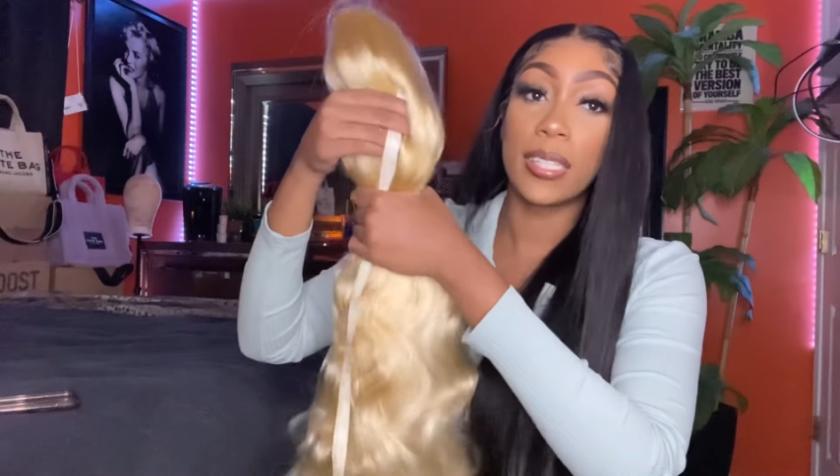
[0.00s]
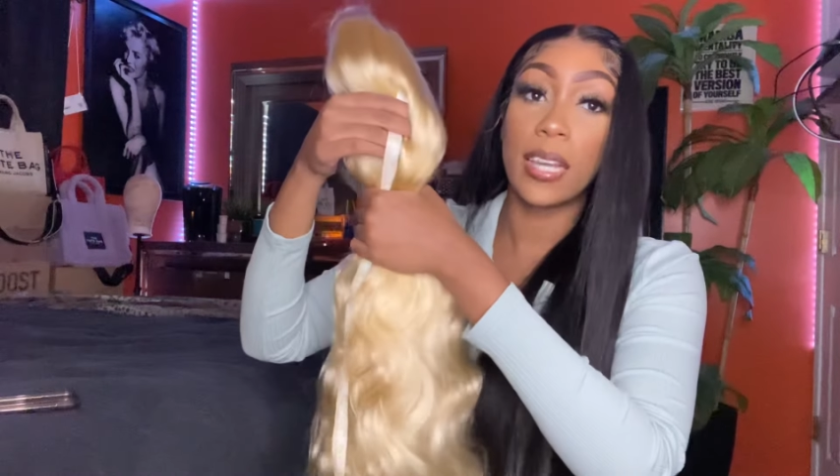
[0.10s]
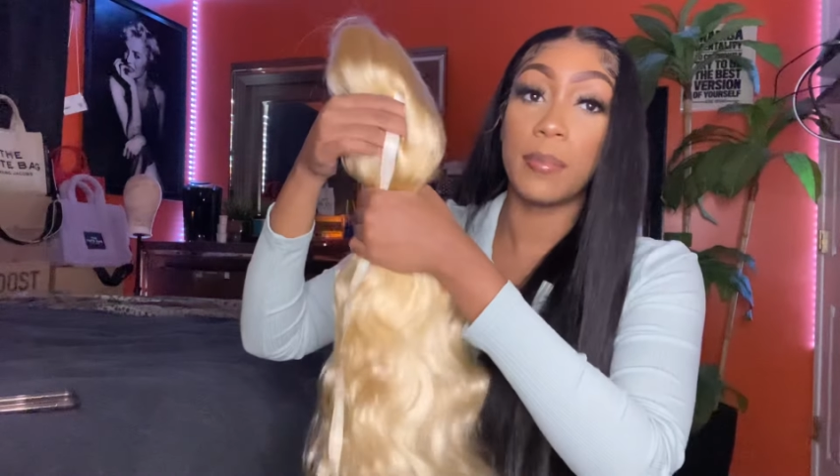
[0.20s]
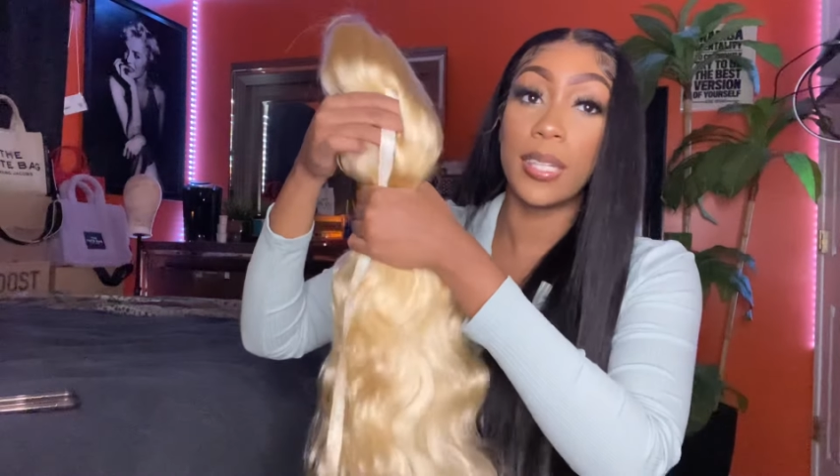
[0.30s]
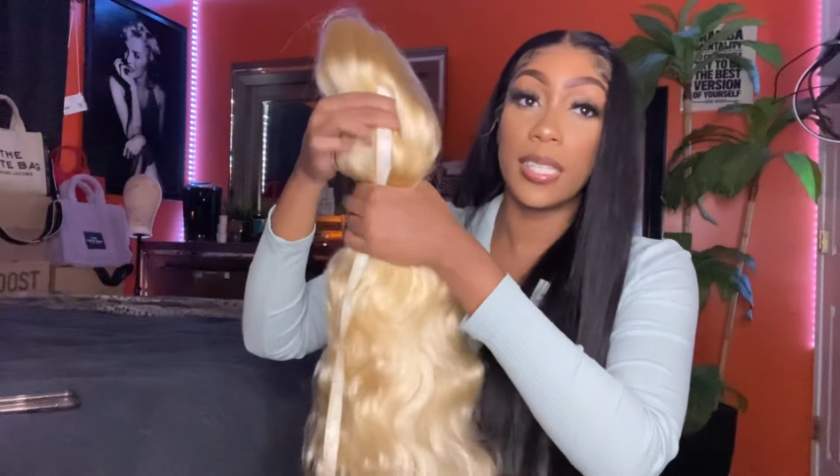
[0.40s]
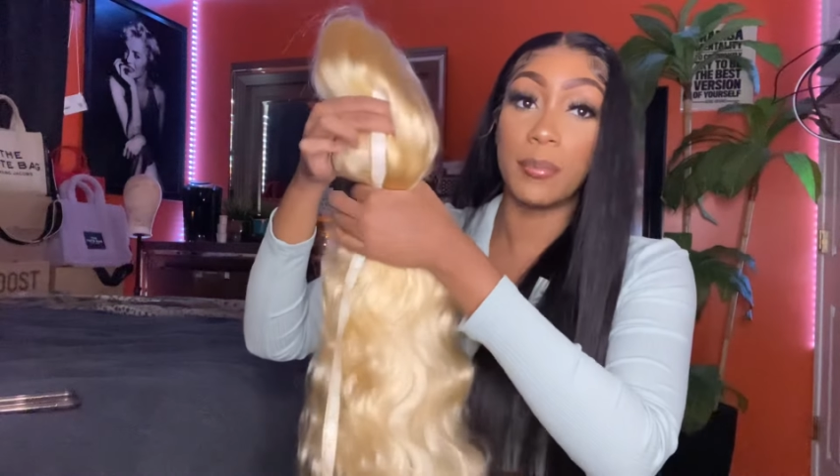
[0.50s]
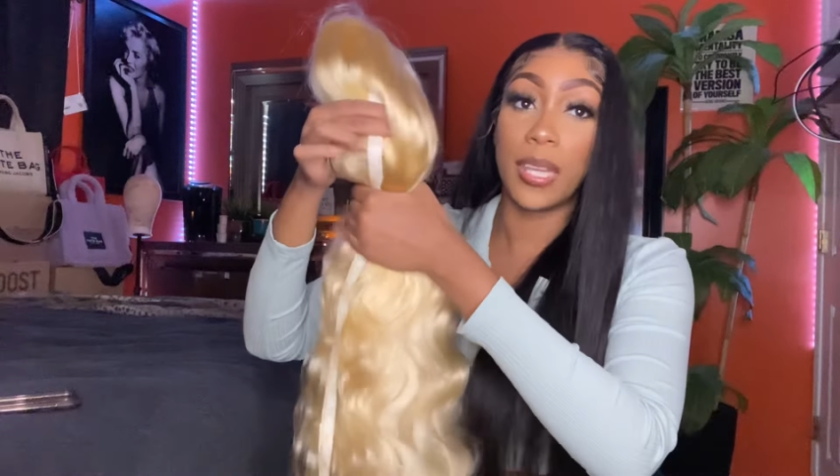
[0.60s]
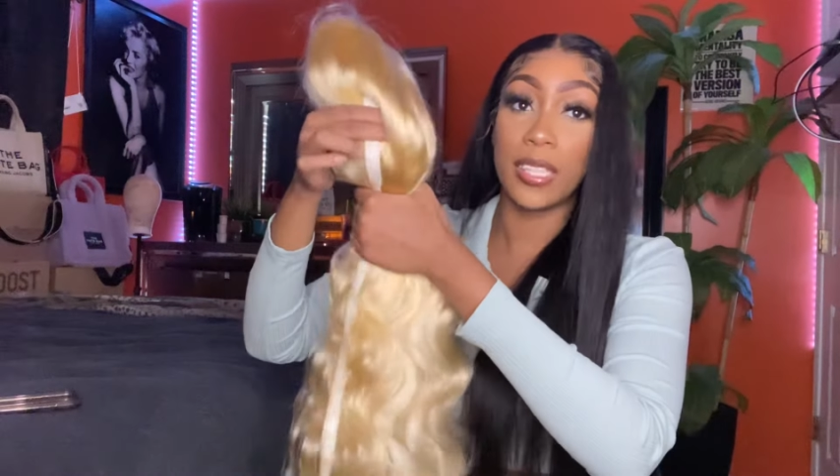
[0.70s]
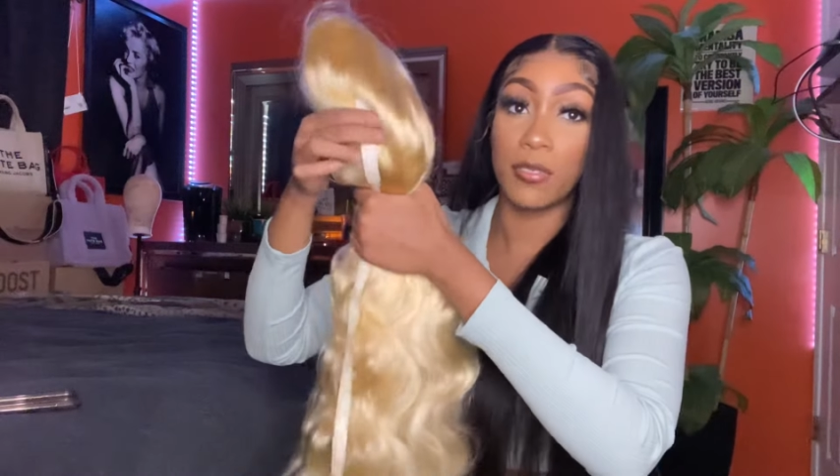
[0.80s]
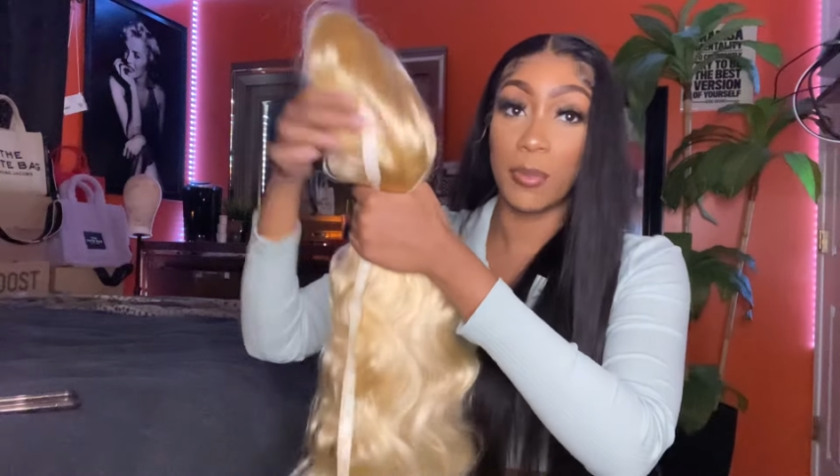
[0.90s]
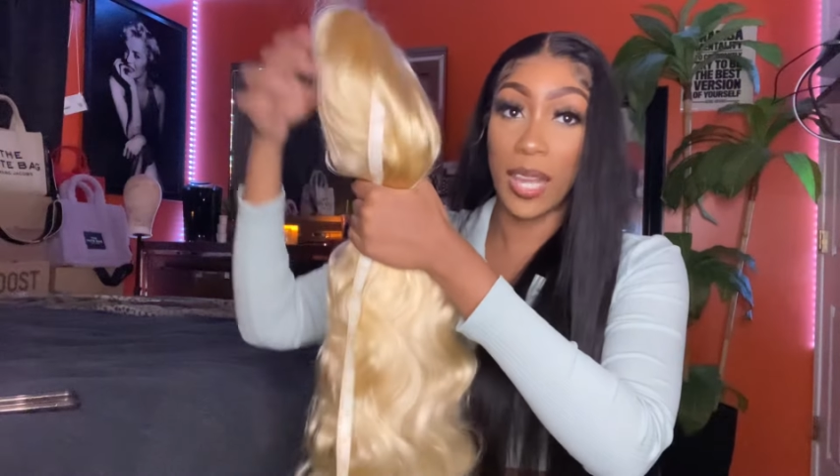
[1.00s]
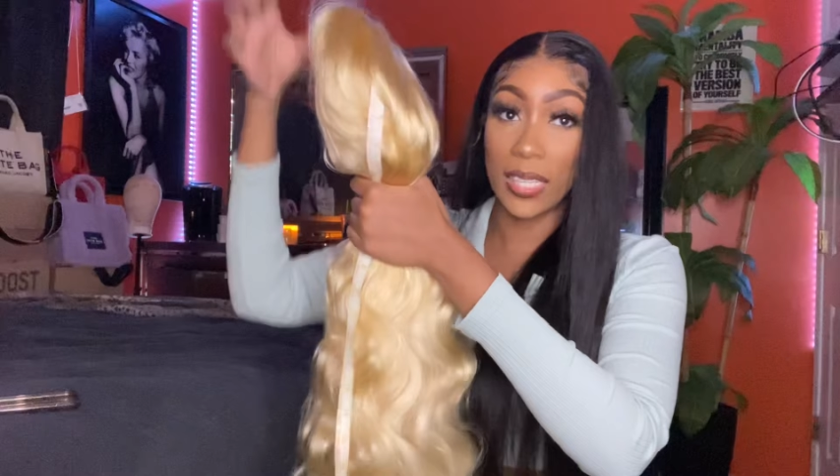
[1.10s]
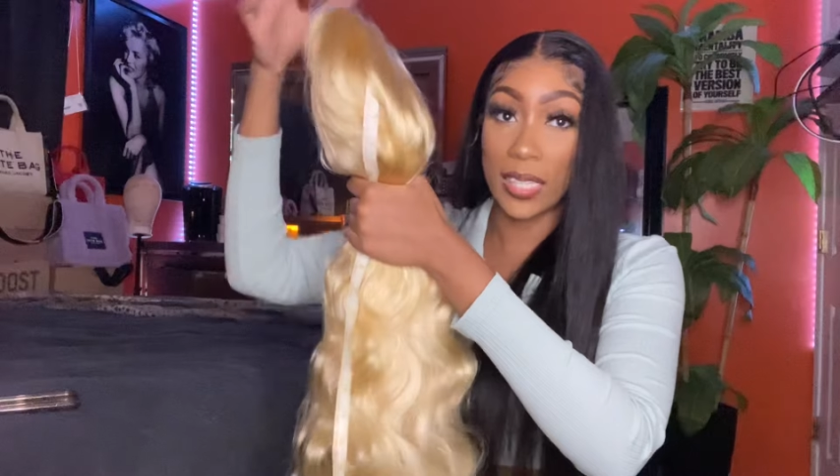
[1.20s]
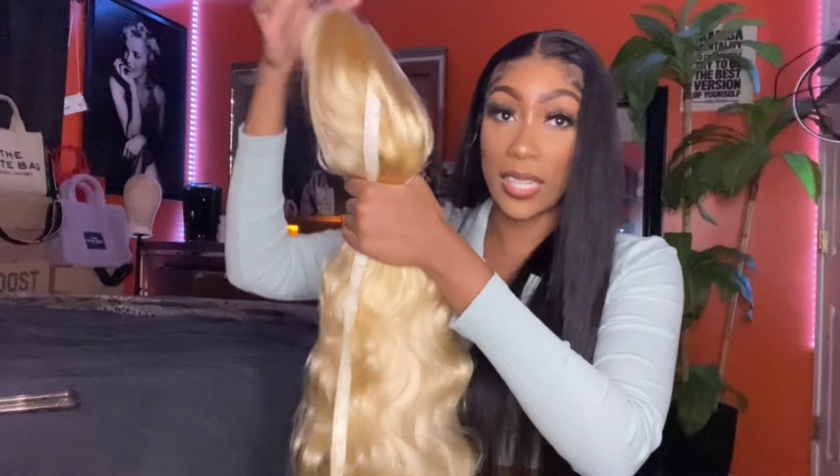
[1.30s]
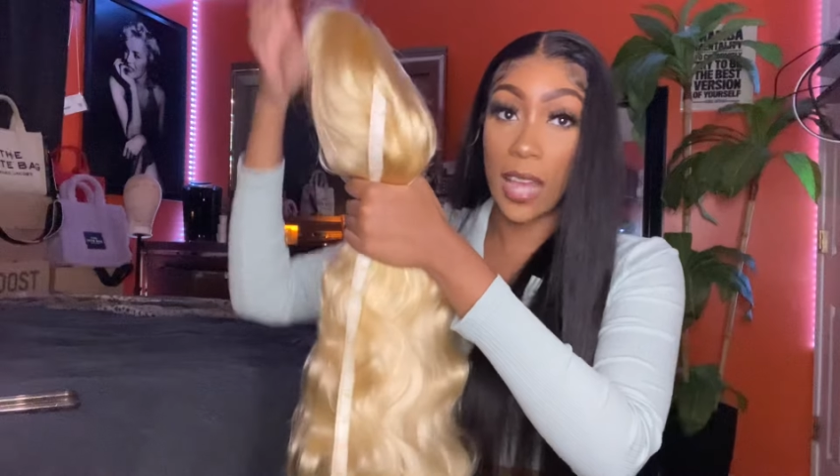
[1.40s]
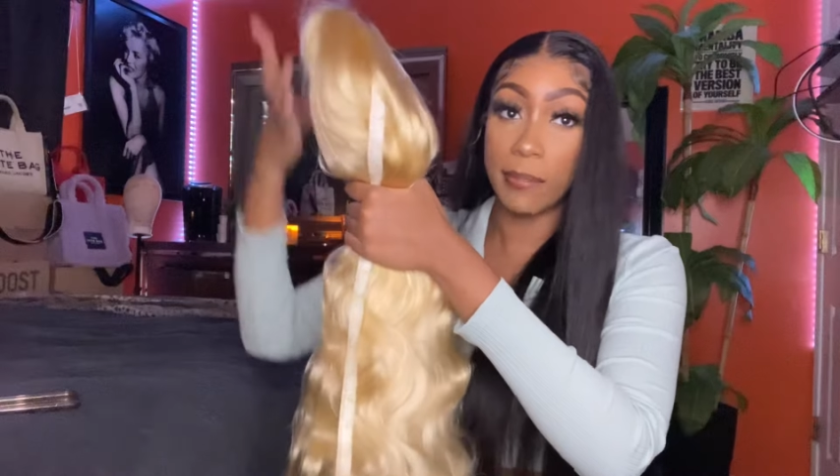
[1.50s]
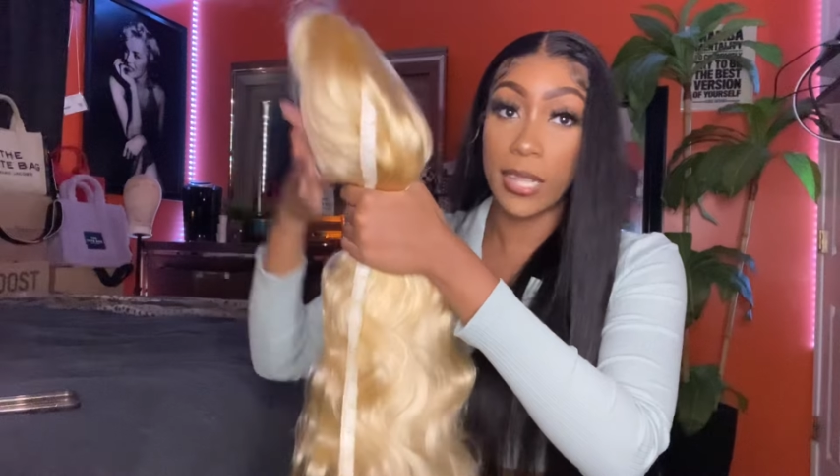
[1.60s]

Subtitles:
companies measure from like the top.